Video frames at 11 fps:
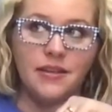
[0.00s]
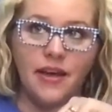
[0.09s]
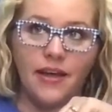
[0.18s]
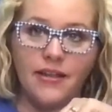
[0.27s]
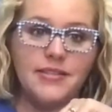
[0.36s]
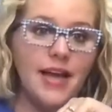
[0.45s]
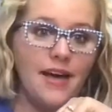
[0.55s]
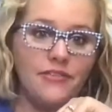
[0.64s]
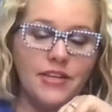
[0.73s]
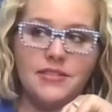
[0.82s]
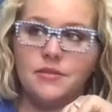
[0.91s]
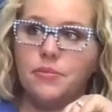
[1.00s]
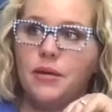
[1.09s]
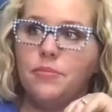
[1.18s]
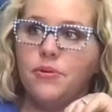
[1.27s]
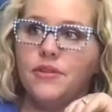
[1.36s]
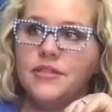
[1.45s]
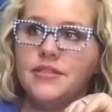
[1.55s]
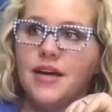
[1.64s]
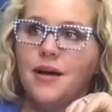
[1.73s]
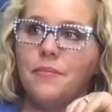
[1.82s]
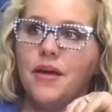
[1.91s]
at least half a dozen people this
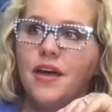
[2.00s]
time,